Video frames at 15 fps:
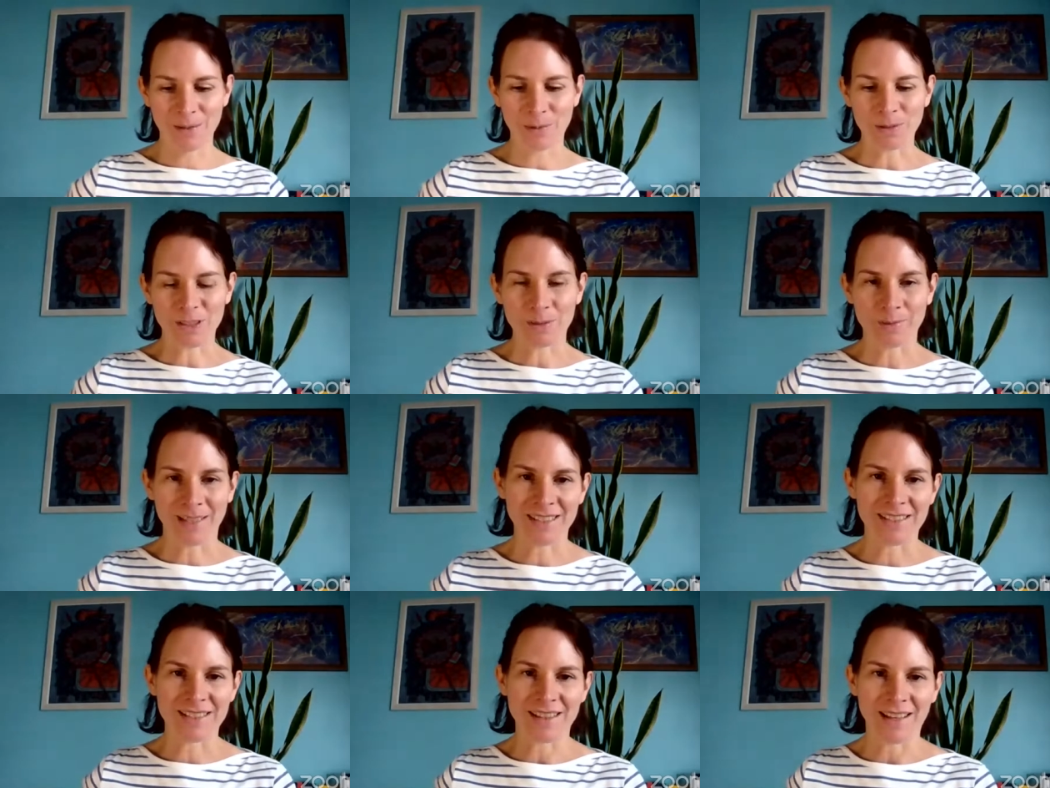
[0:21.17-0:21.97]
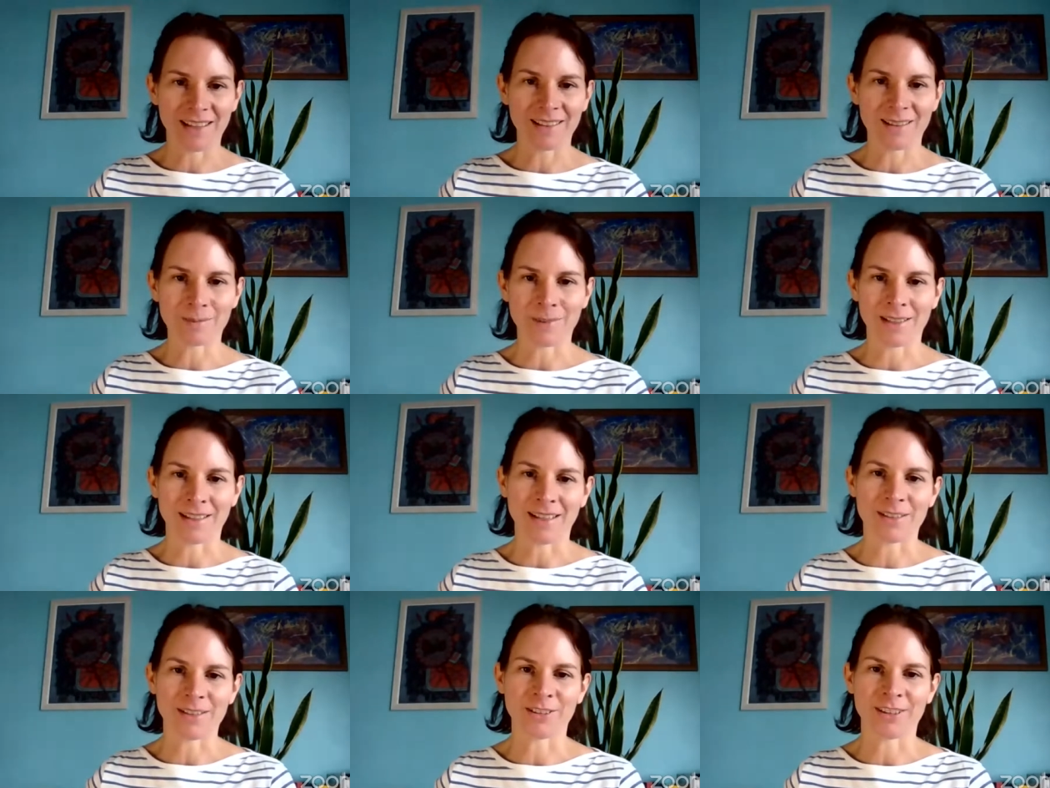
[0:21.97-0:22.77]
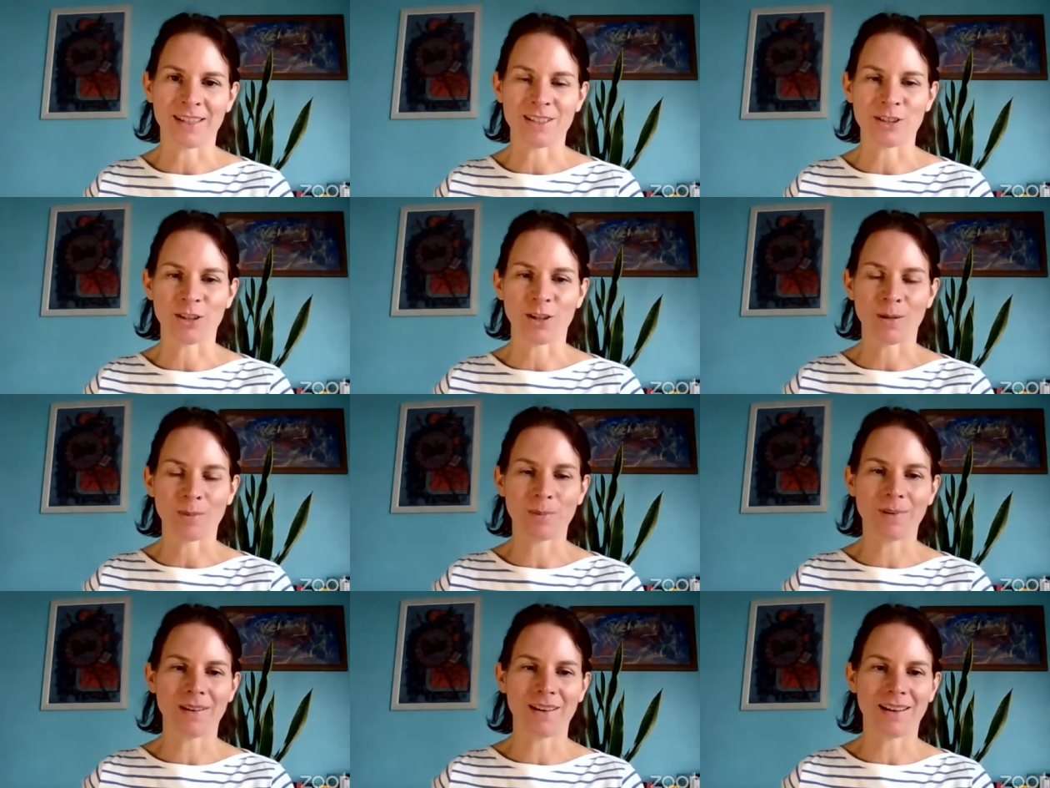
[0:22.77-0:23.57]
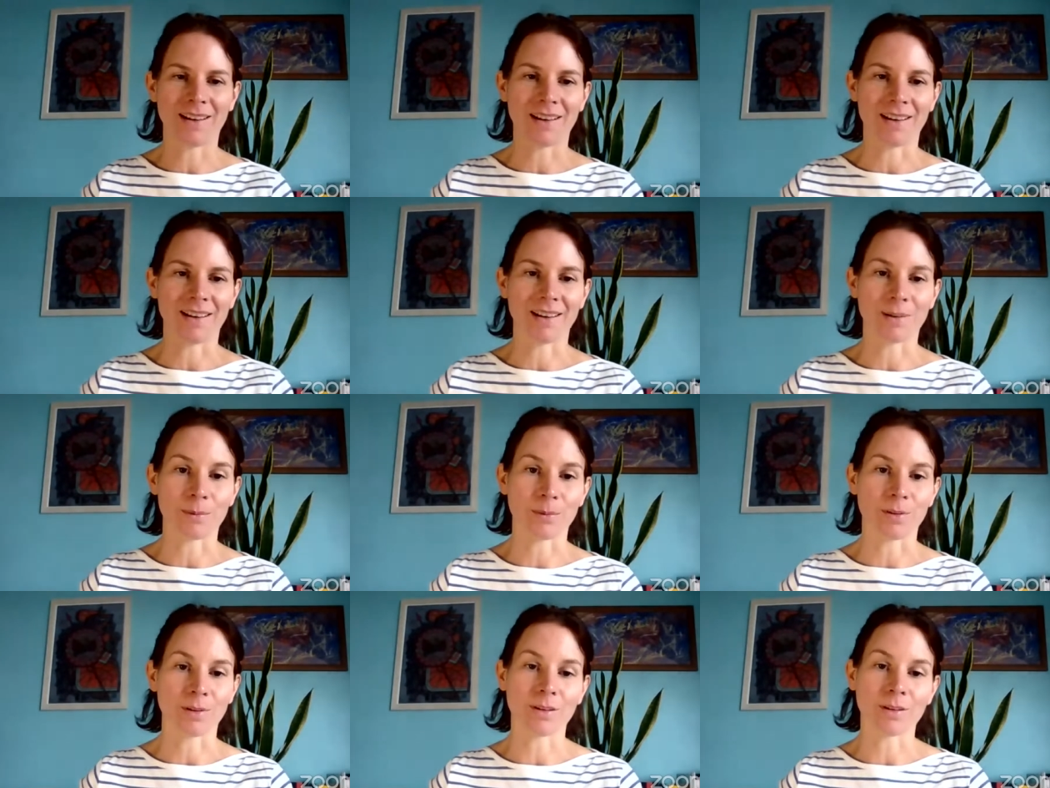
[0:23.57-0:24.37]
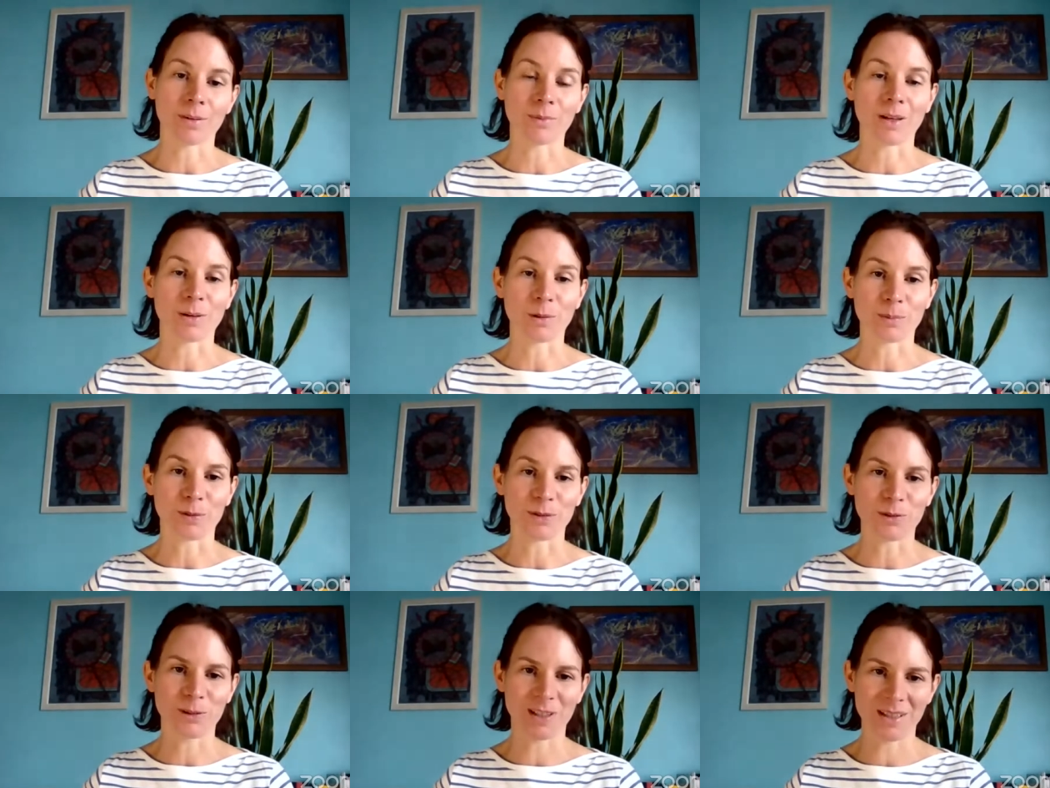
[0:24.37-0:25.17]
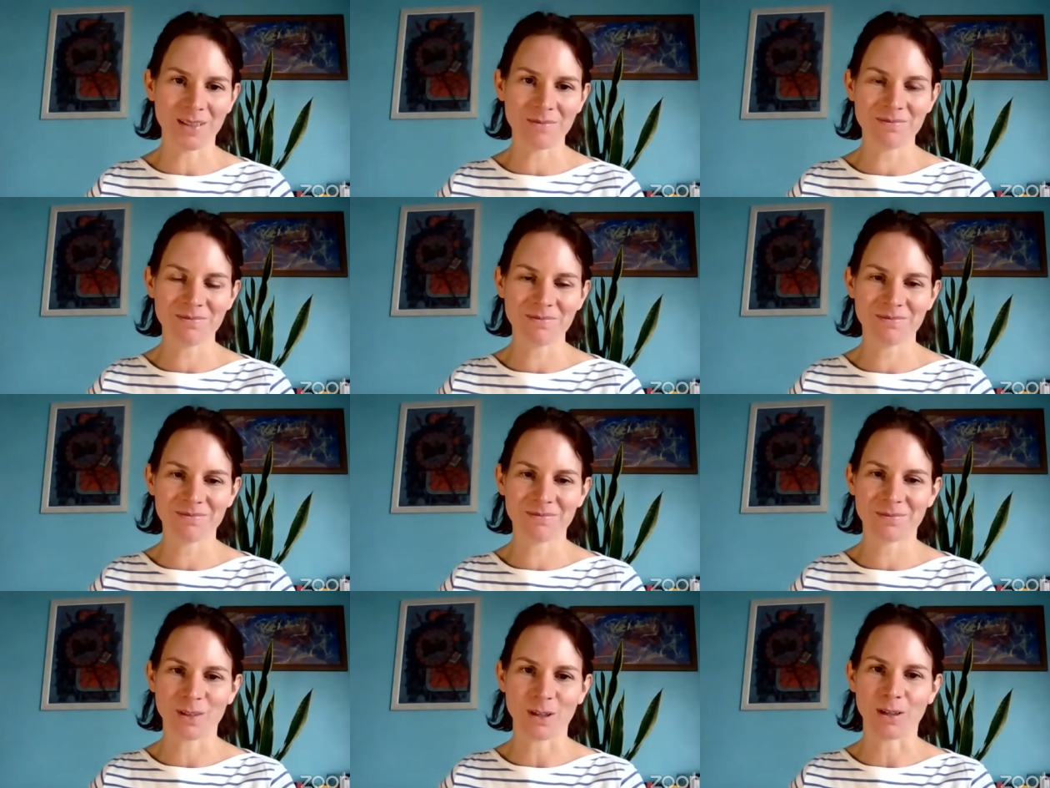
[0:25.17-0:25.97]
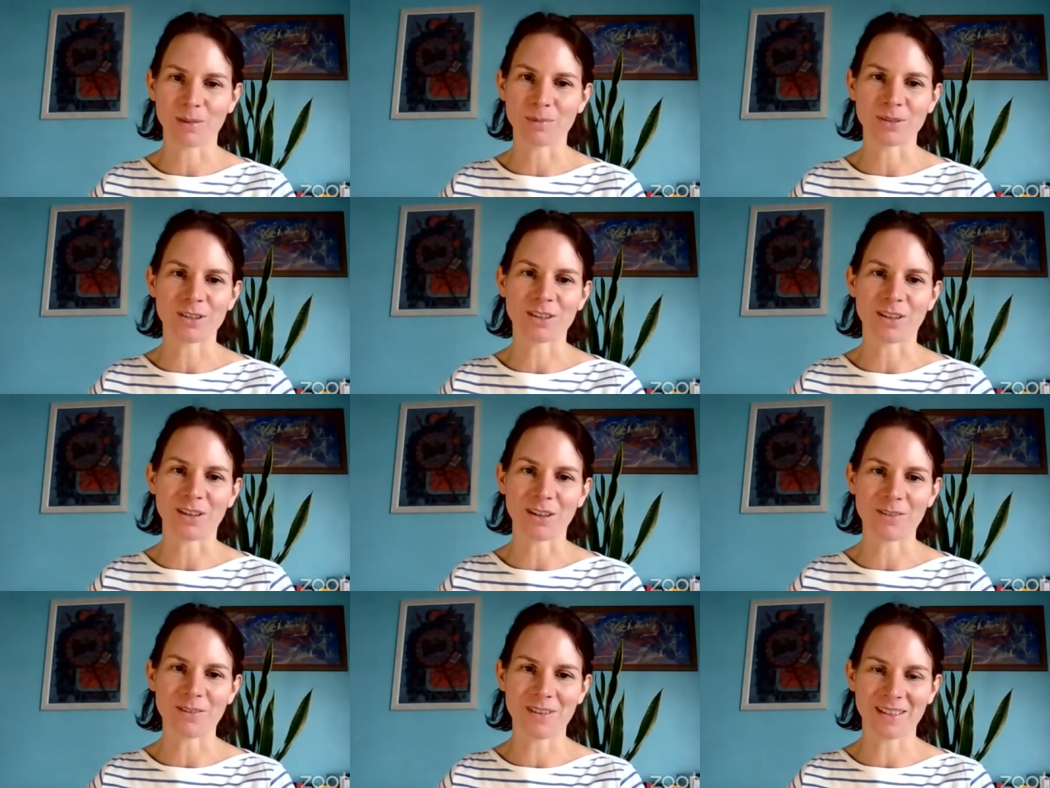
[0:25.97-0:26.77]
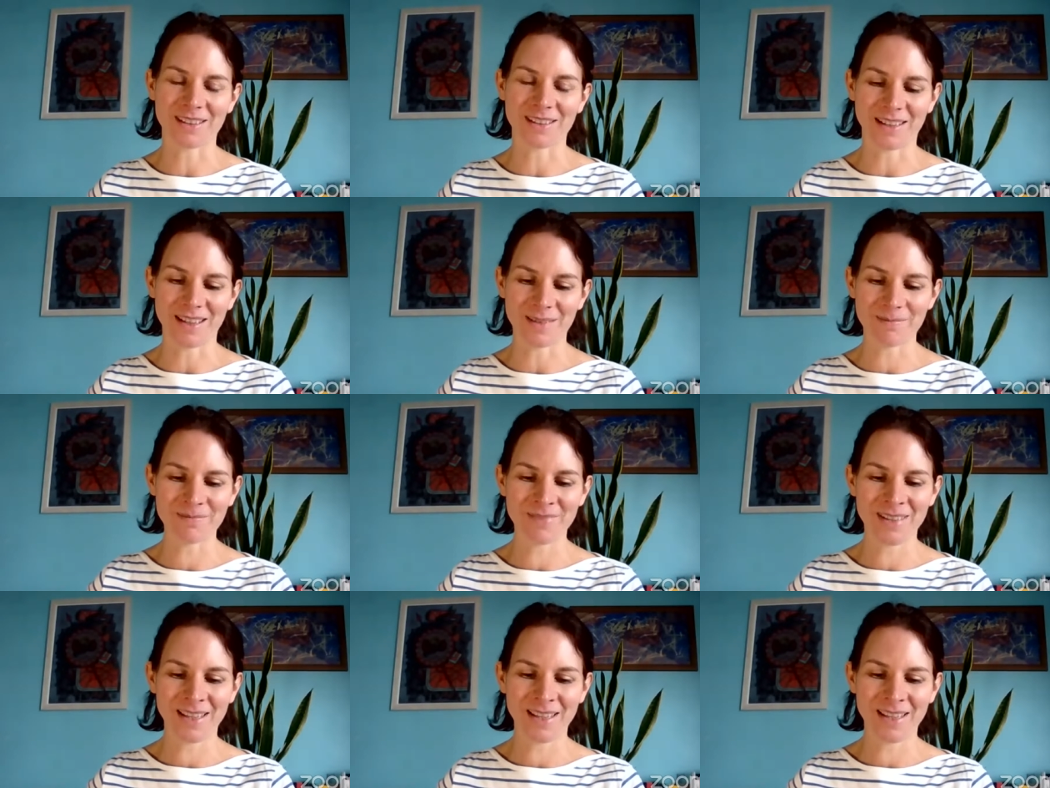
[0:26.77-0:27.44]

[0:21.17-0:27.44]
which means that in my day-to-day job, I work on my computer almost all of the time,